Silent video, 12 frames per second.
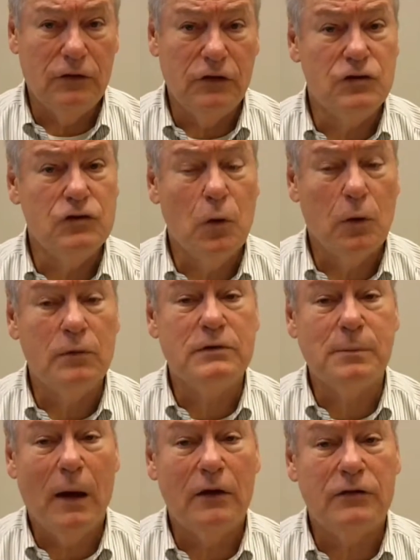is it's your
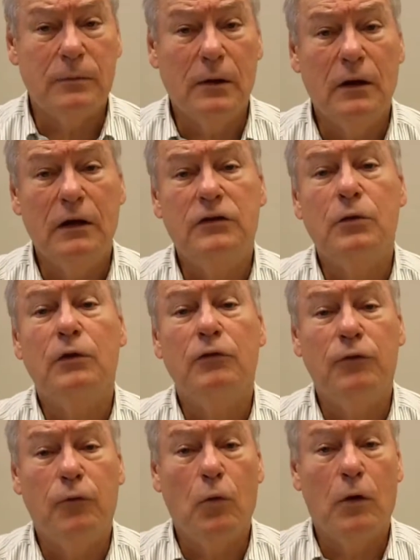responsibility to
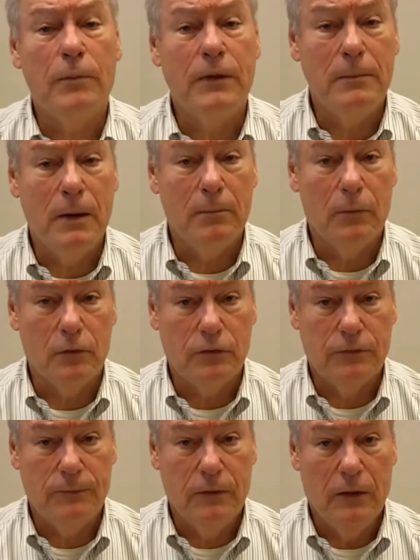inform the members.